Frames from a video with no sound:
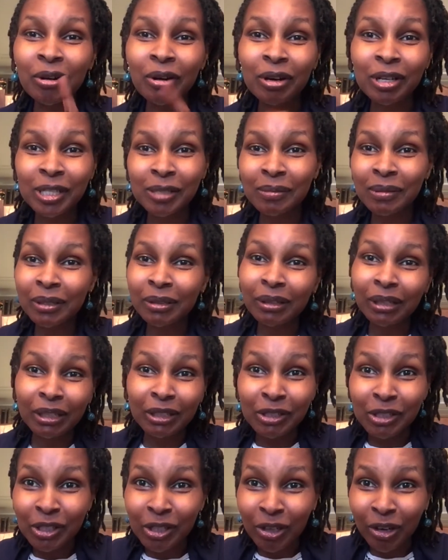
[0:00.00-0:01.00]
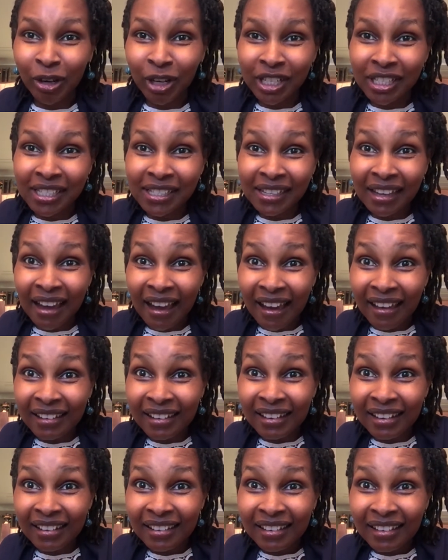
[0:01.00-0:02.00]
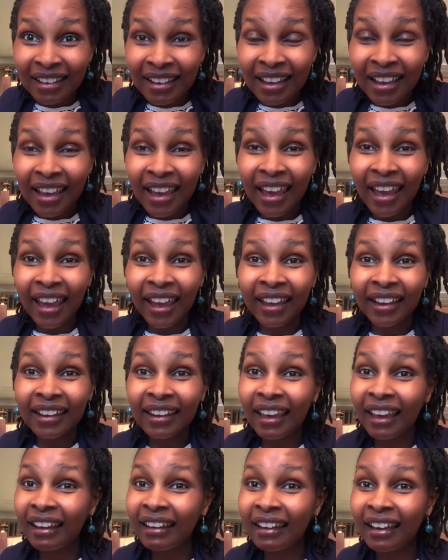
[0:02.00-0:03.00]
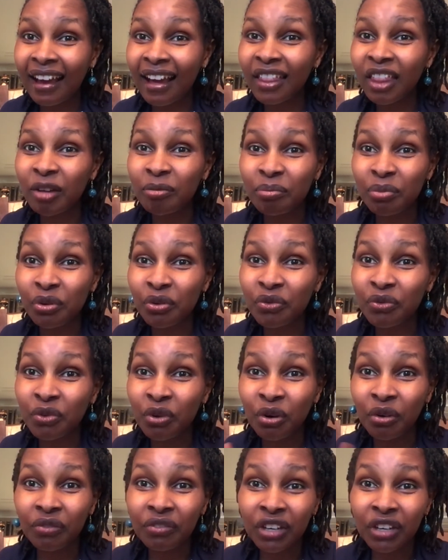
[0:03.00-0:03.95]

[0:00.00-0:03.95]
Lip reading: hospital insurance card and any other proof of